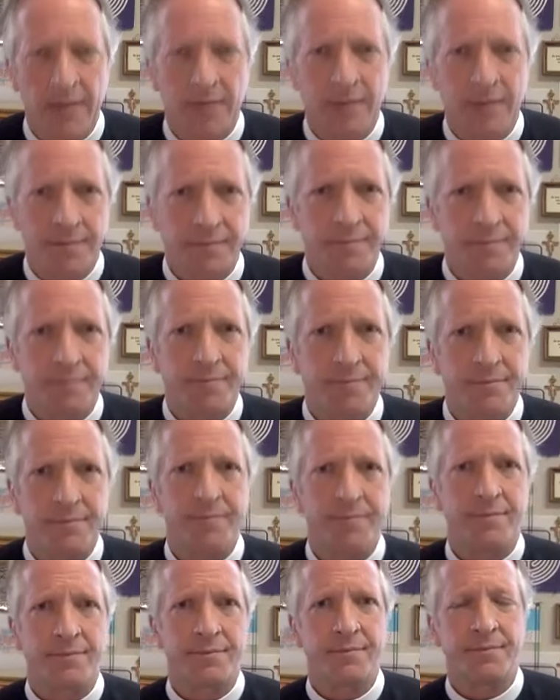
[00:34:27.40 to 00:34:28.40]
rather
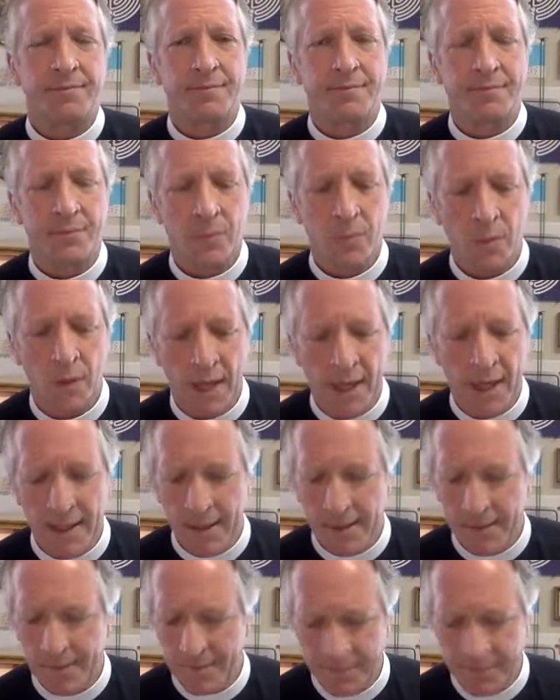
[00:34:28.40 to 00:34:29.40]
early and, right. and i
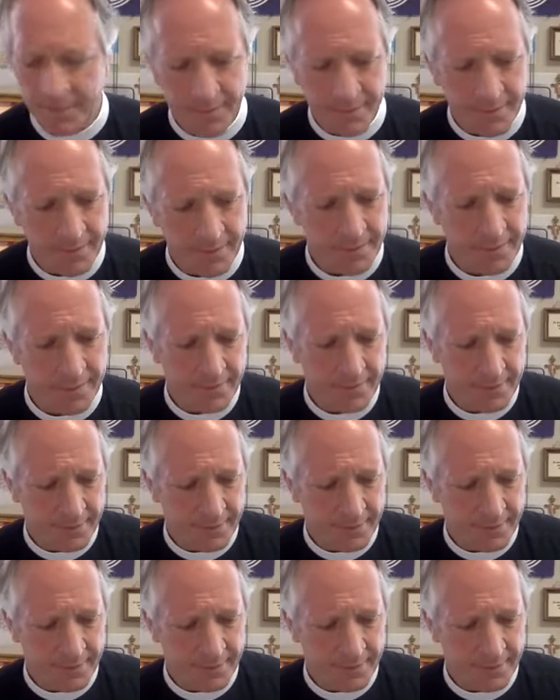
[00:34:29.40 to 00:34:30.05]
do and